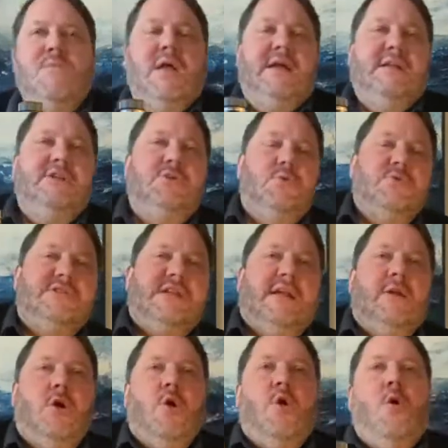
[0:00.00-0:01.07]
in
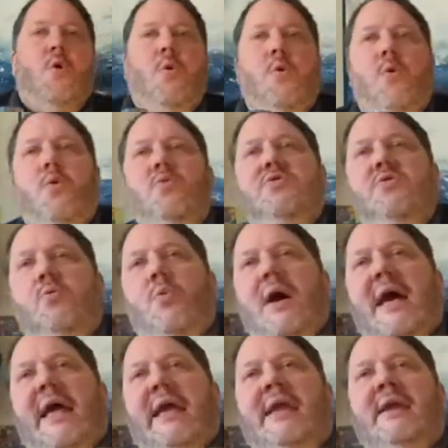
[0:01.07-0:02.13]
Dorset all the
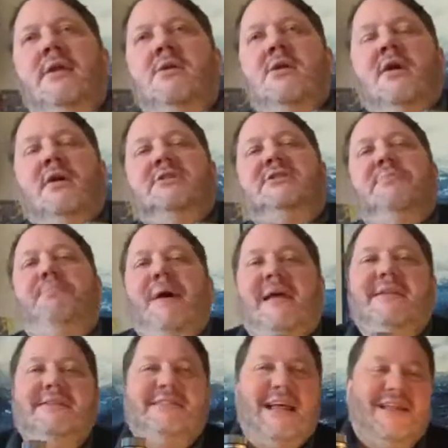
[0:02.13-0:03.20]
way to
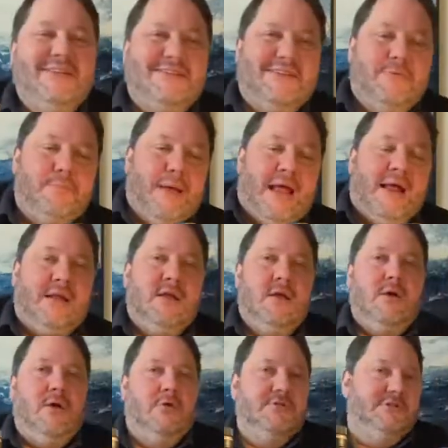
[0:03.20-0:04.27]
Penzance and back
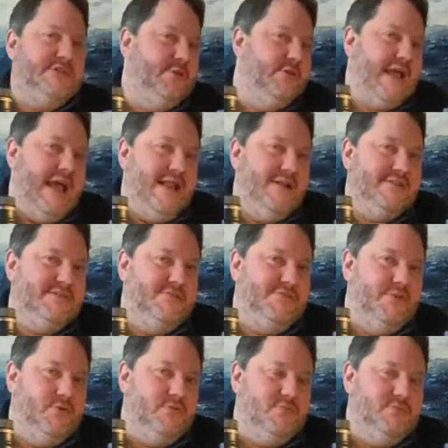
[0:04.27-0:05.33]
on 2 gallons of
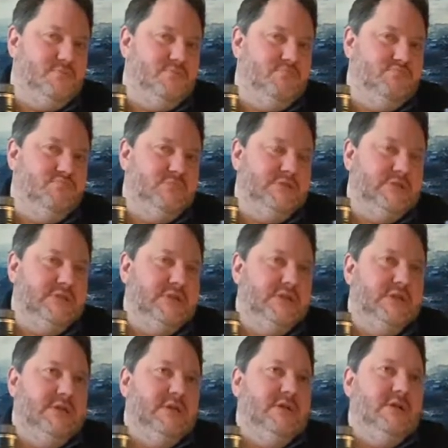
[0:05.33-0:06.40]
fuel.
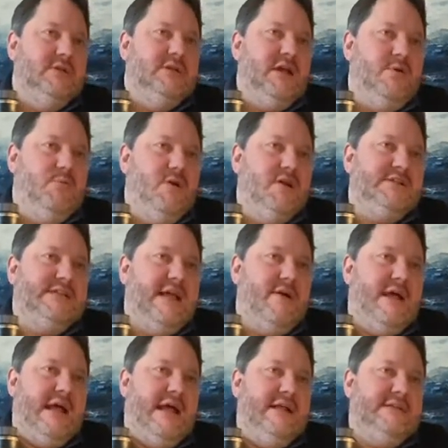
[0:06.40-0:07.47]
That works
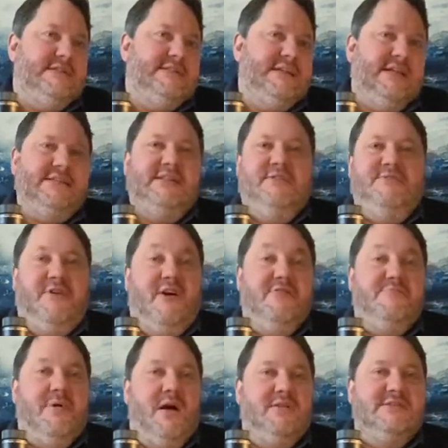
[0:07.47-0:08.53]
out at
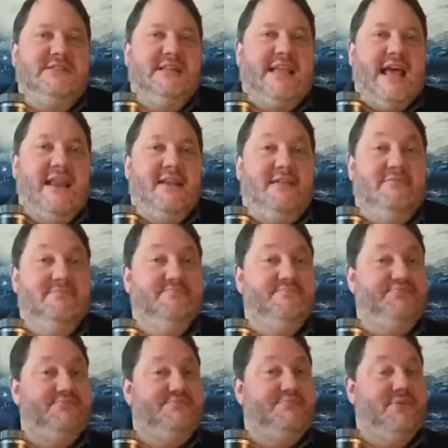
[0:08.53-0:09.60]
65 miles to the gallon.
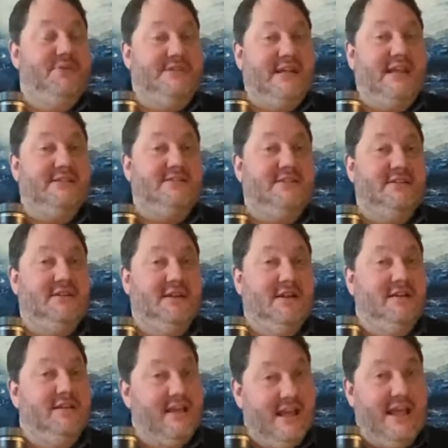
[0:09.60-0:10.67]
Who says
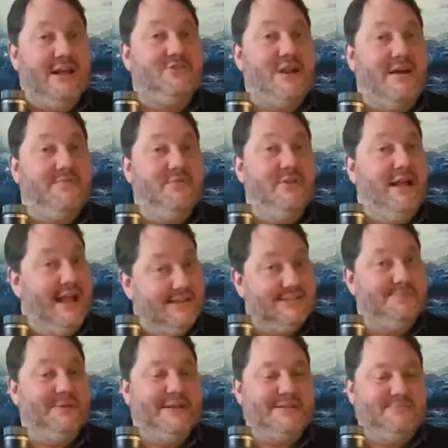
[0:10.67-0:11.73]
that air travel has
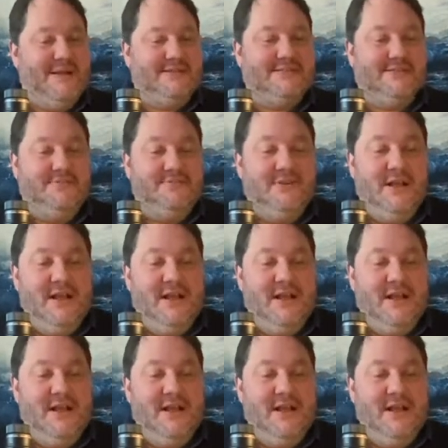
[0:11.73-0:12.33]
to be expensive?